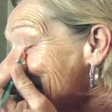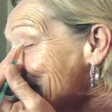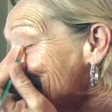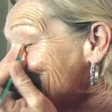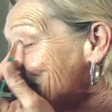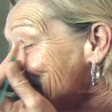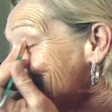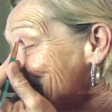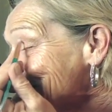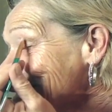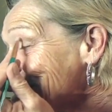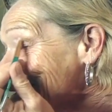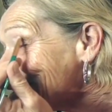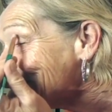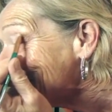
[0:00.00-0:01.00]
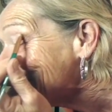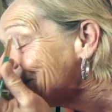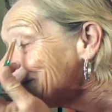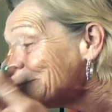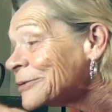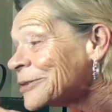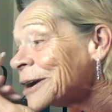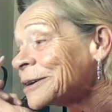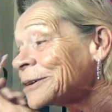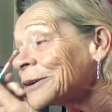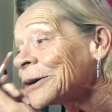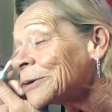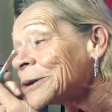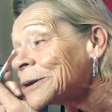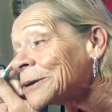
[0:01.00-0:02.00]
I make deep-fried
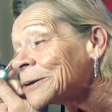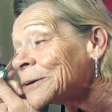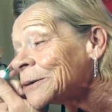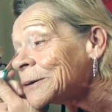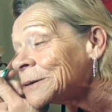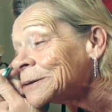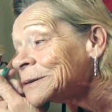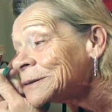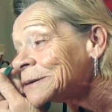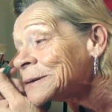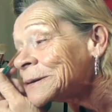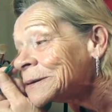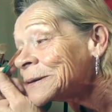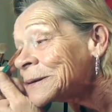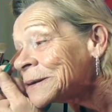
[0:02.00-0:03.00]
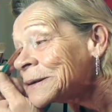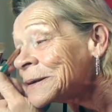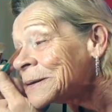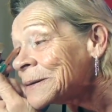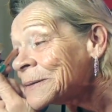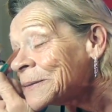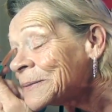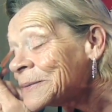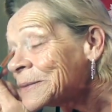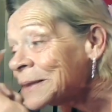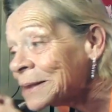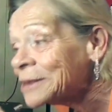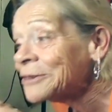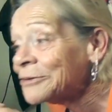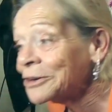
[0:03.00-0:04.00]
donut holes.
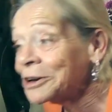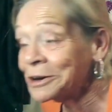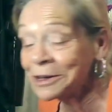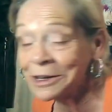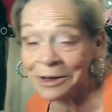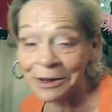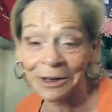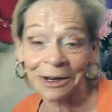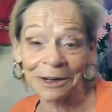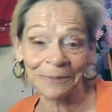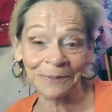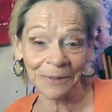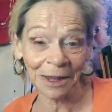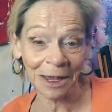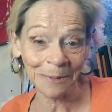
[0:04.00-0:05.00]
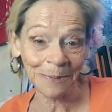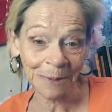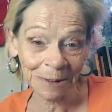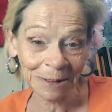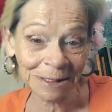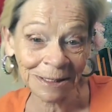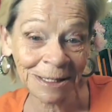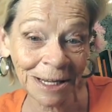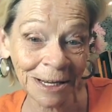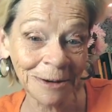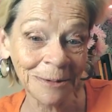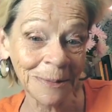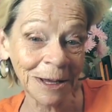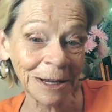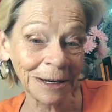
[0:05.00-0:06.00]
They're very good. I put
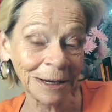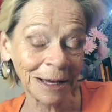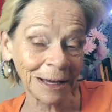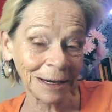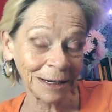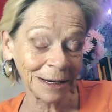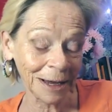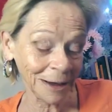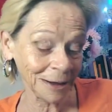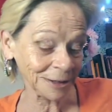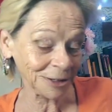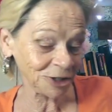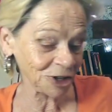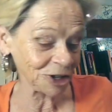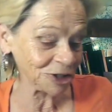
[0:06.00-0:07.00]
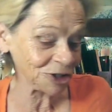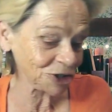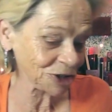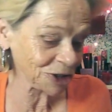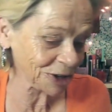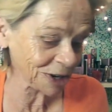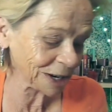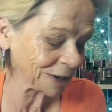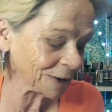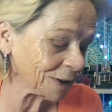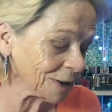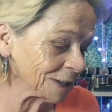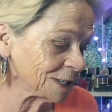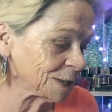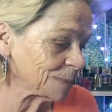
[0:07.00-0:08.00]
cinnamon and ginger and
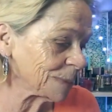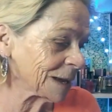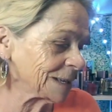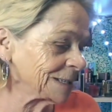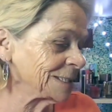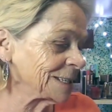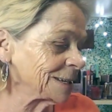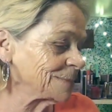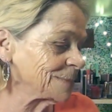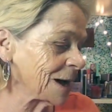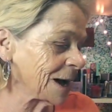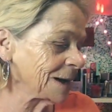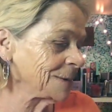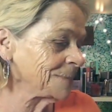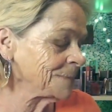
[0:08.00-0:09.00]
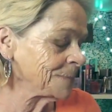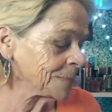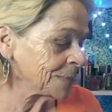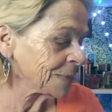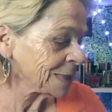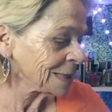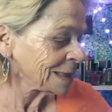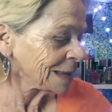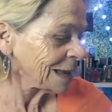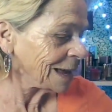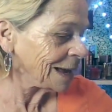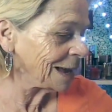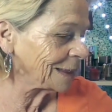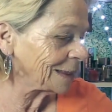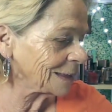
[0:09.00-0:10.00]
allspice in mine.
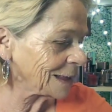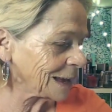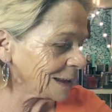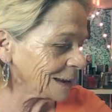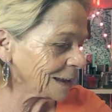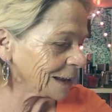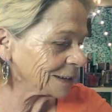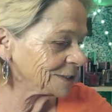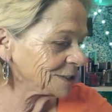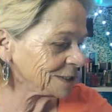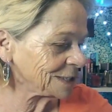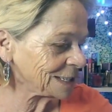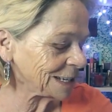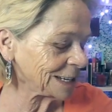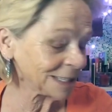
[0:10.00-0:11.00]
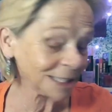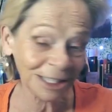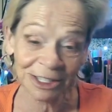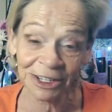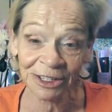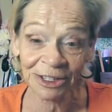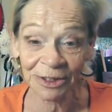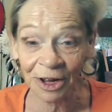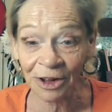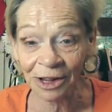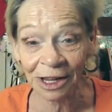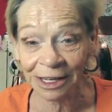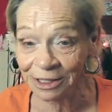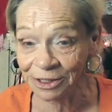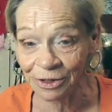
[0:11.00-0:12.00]
And then it's just
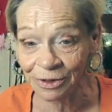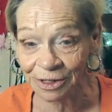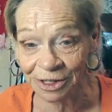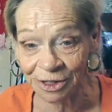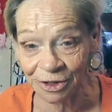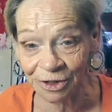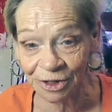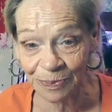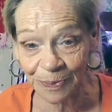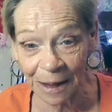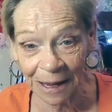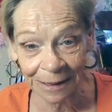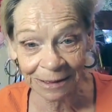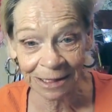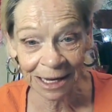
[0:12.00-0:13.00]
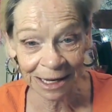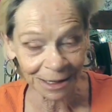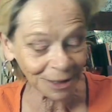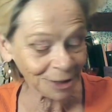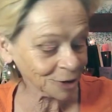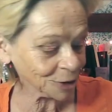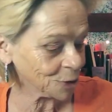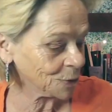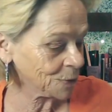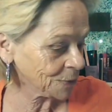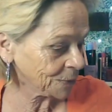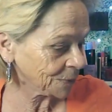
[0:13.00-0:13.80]
all I do is use pancake dough.